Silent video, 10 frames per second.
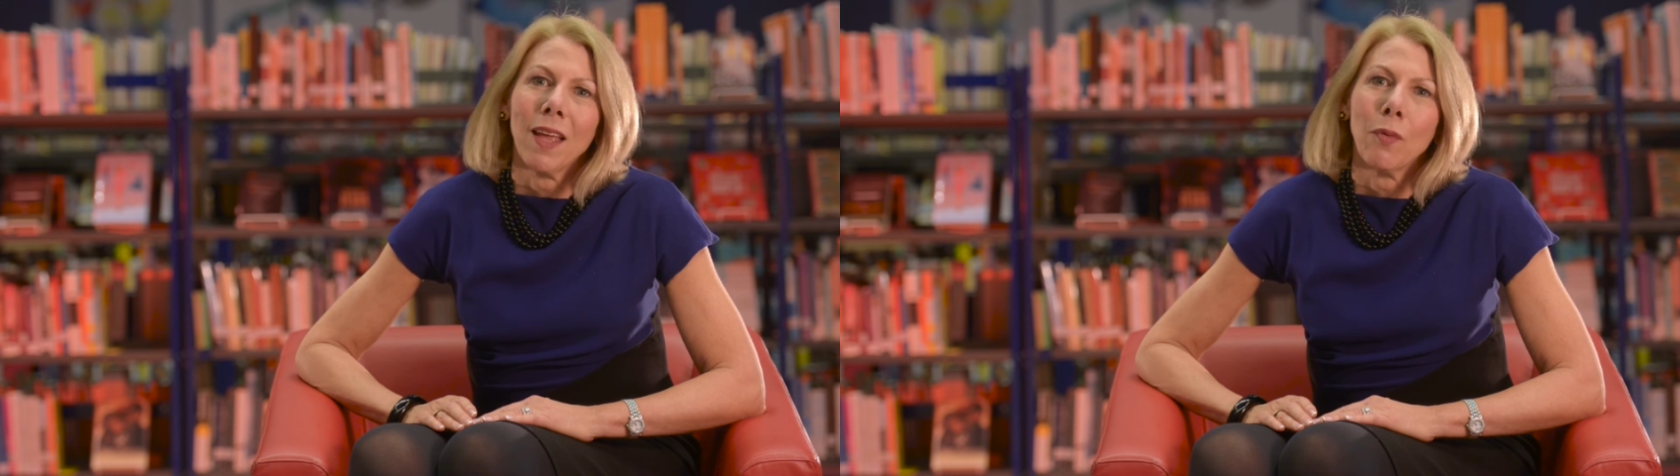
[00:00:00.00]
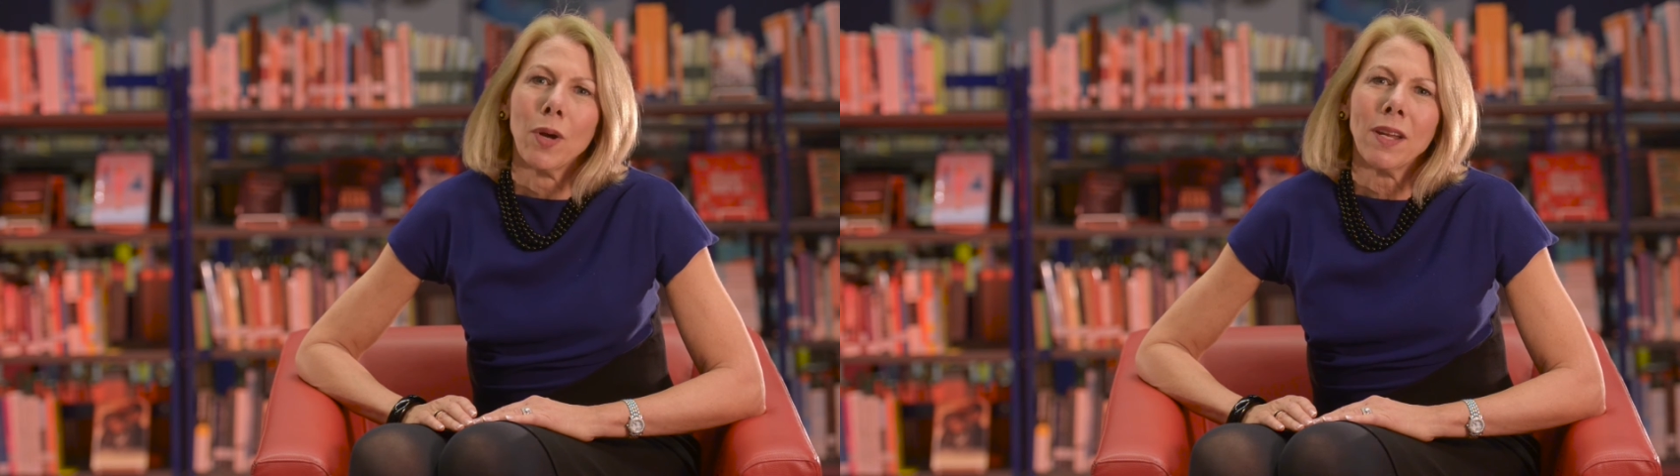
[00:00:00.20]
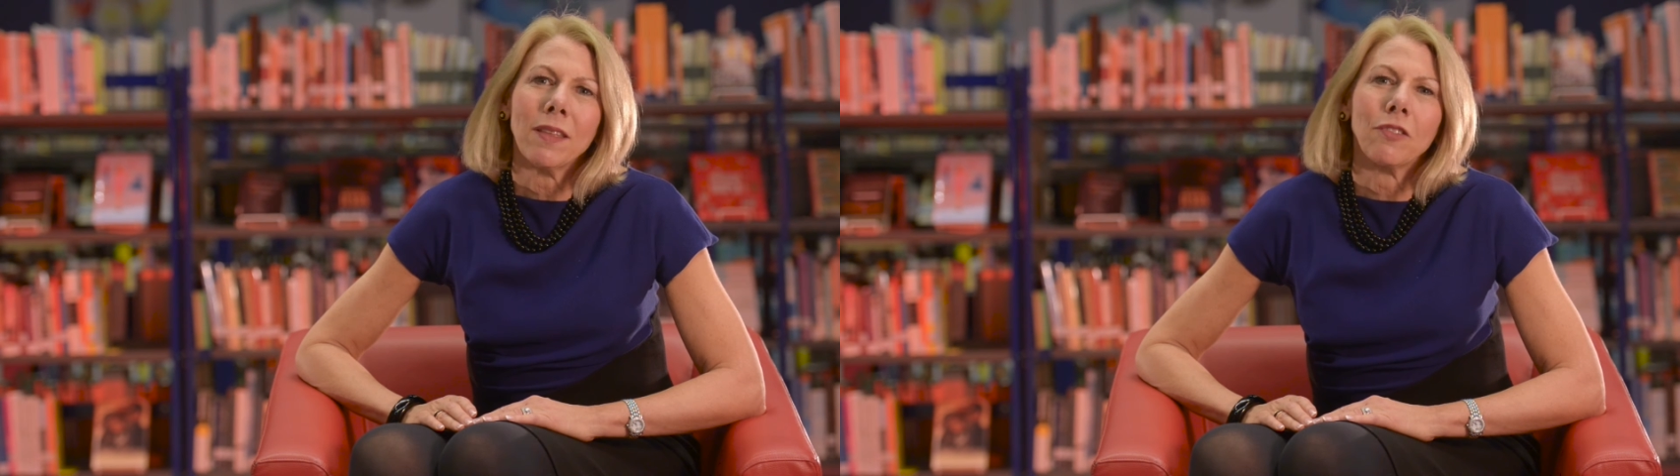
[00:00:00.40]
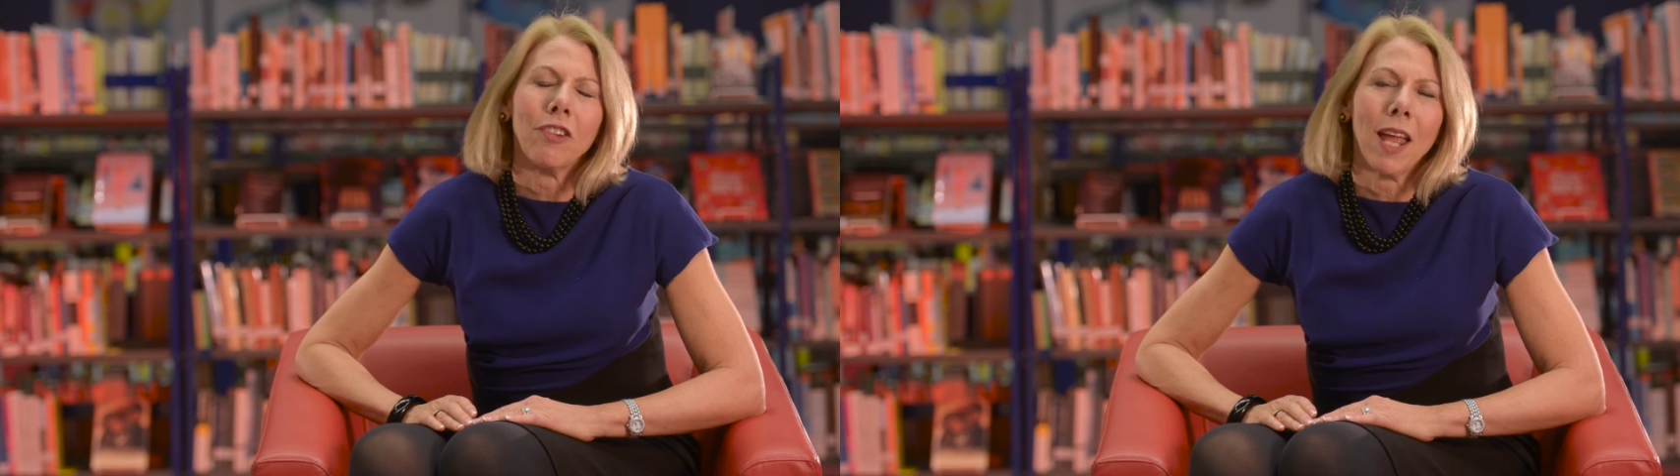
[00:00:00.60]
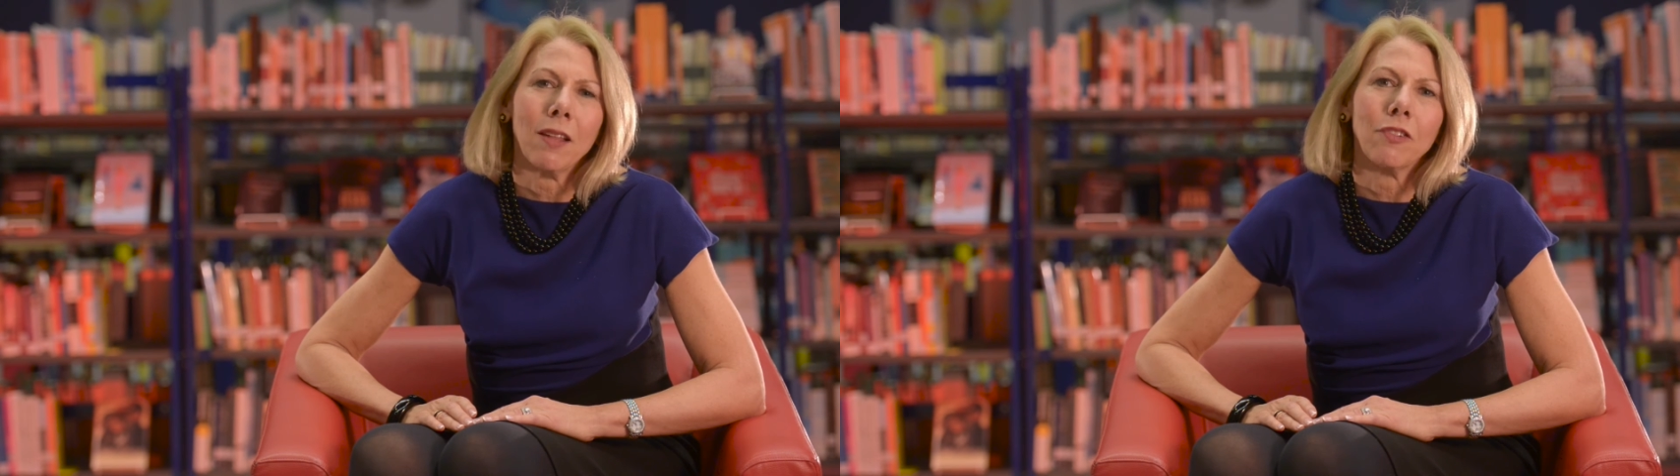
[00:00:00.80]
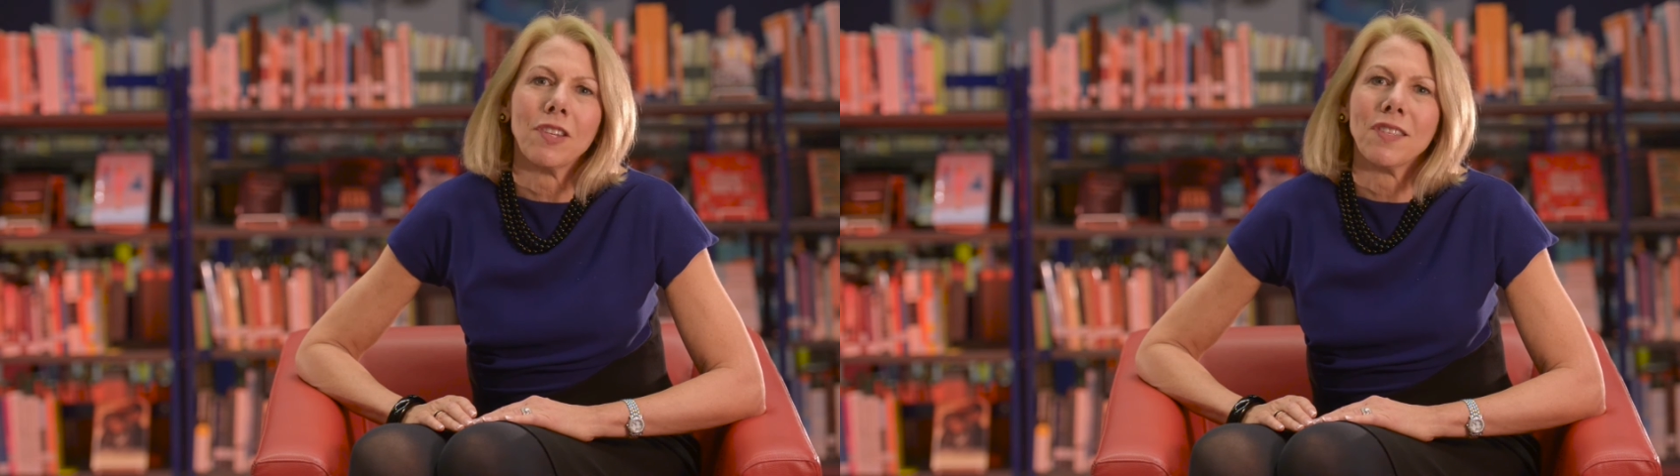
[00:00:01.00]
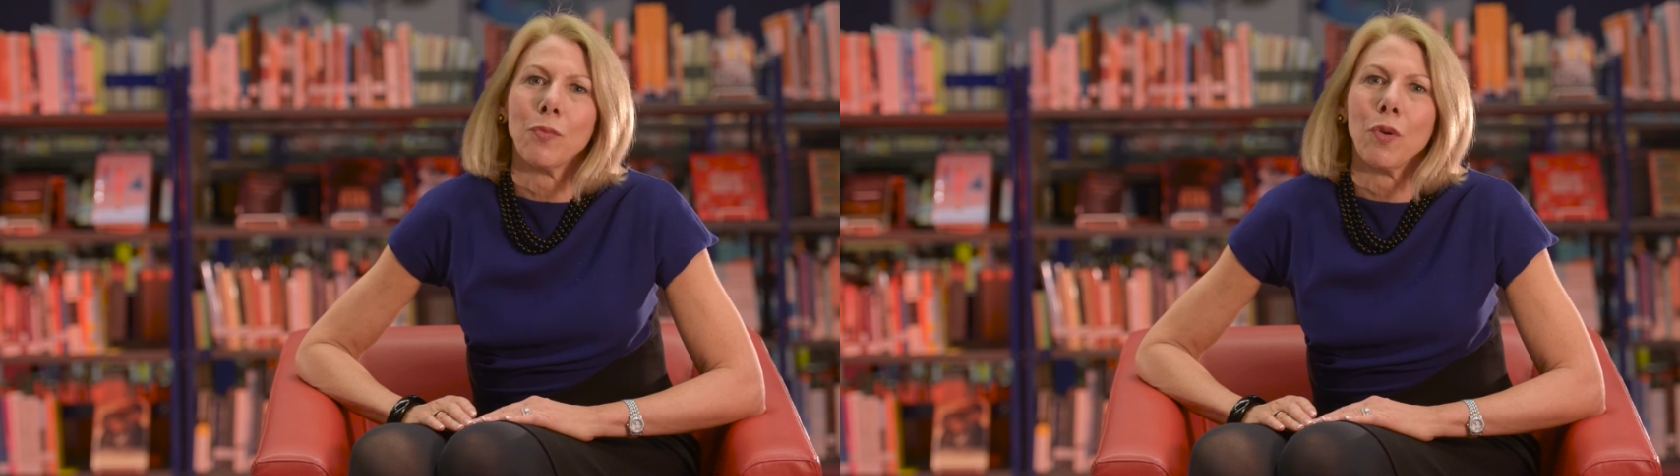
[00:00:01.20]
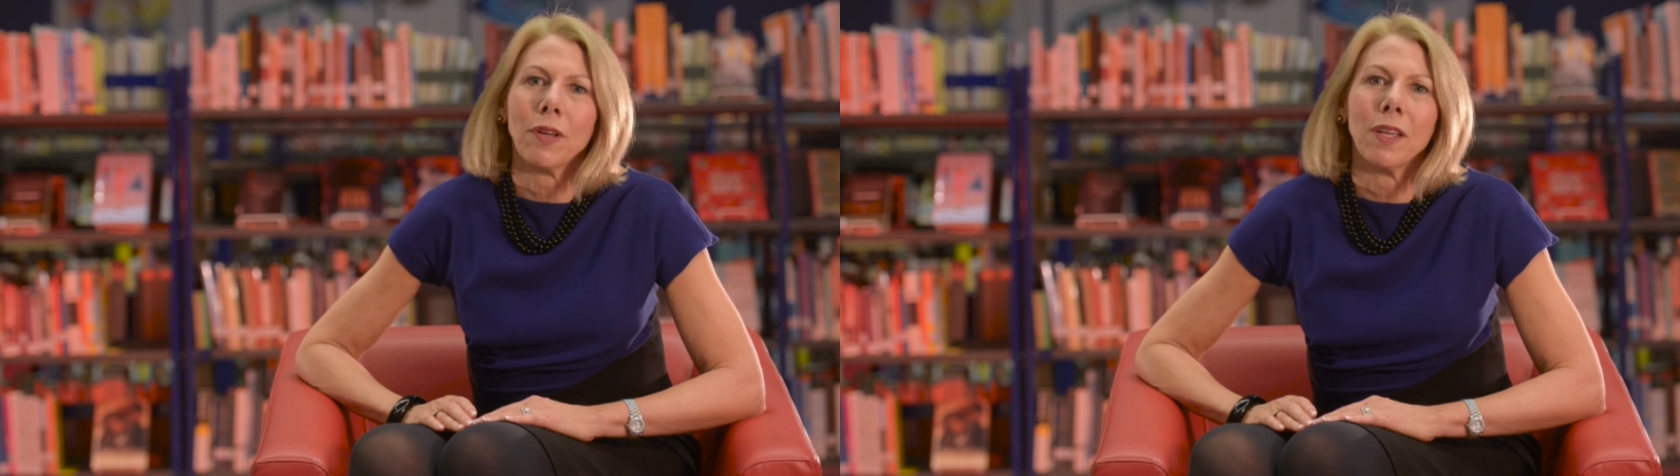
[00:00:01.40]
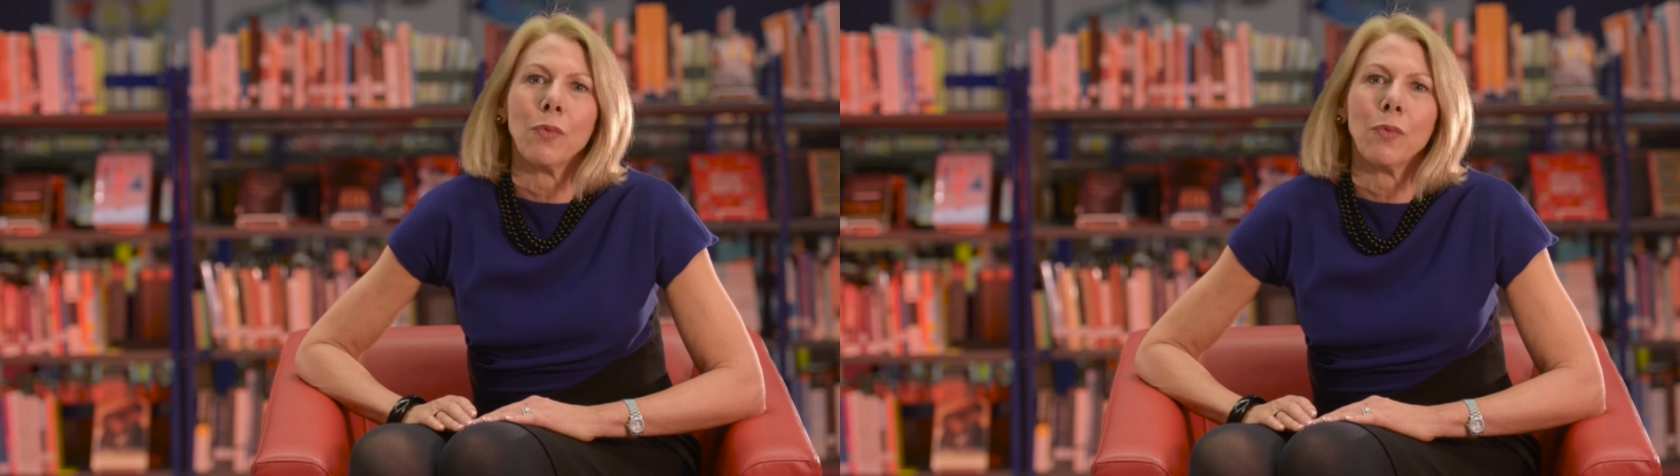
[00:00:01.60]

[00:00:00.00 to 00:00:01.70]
One of the challenges in working